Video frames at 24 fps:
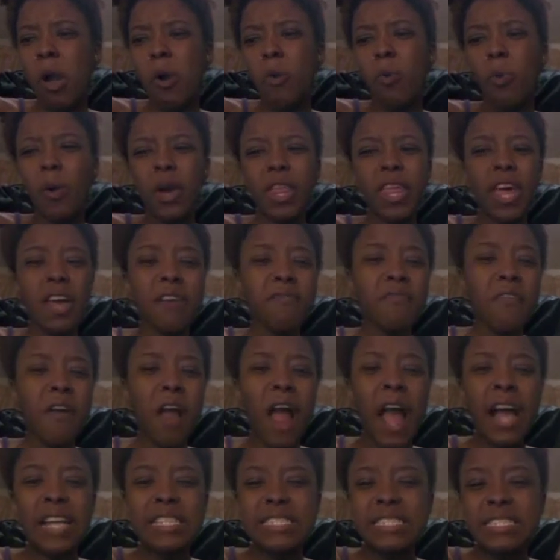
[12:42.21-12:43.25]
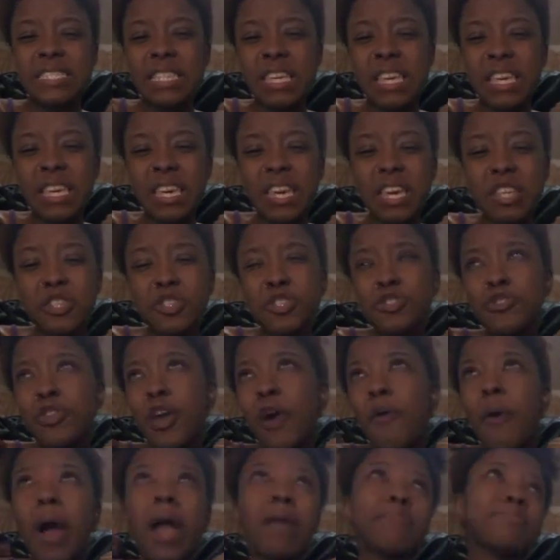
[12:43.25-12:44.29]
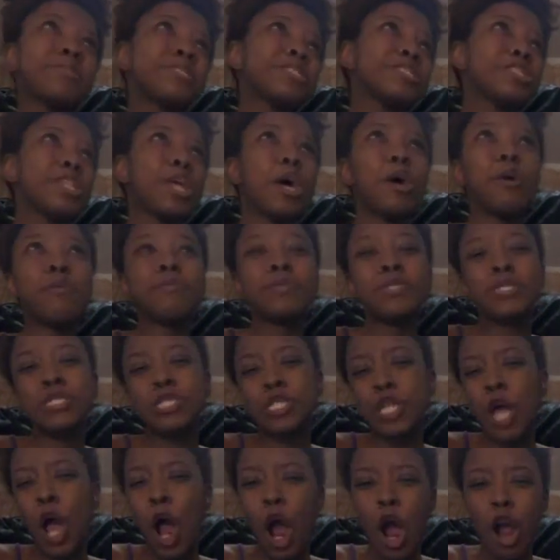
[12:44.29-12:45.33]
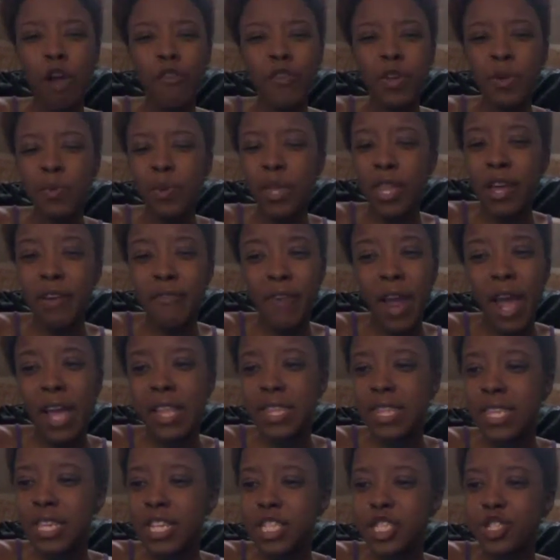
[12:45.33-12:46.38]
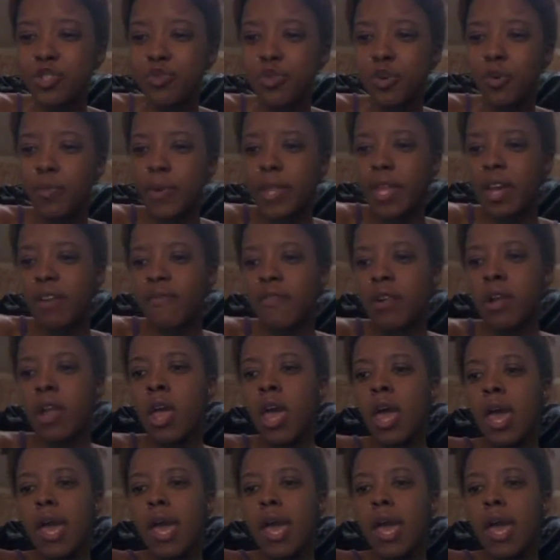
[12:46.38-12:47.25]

whatever I did, I'm so sorry, whatever I did to you or whatever.